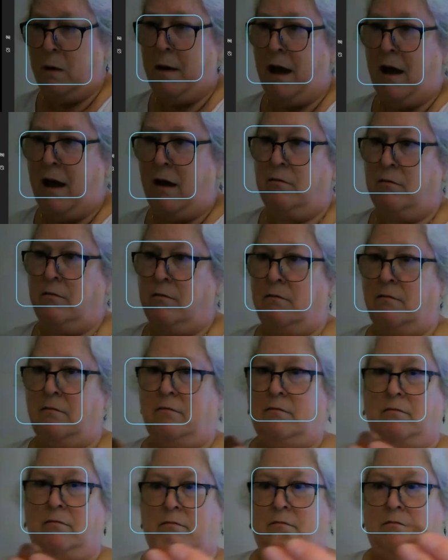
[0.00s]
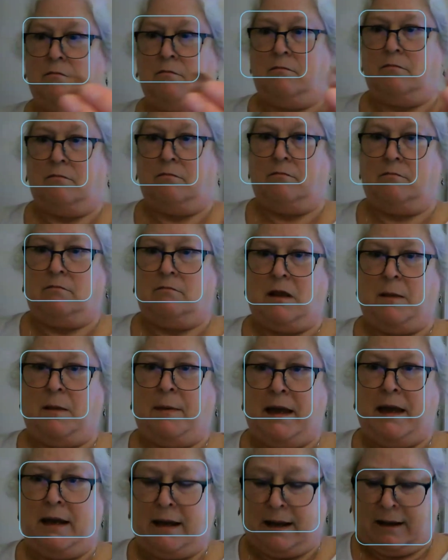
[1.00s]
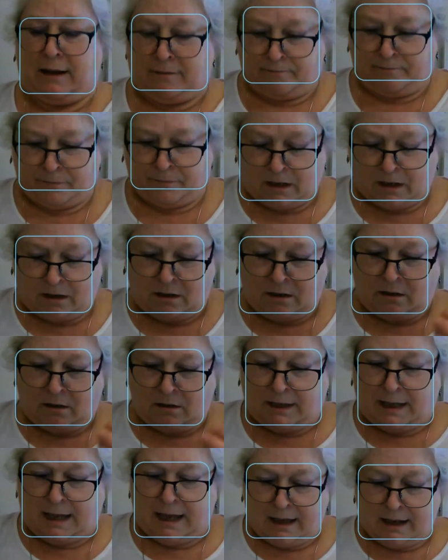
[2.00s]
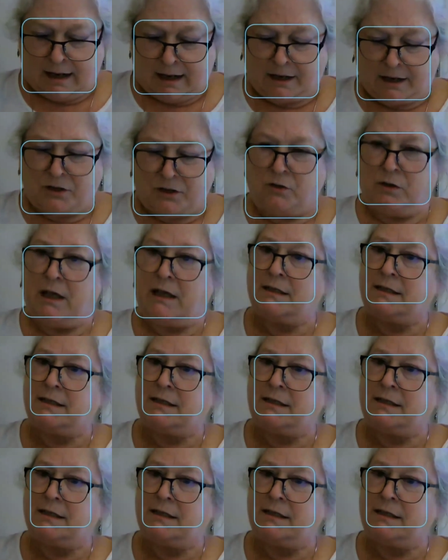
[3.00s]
about the penny? Can I do that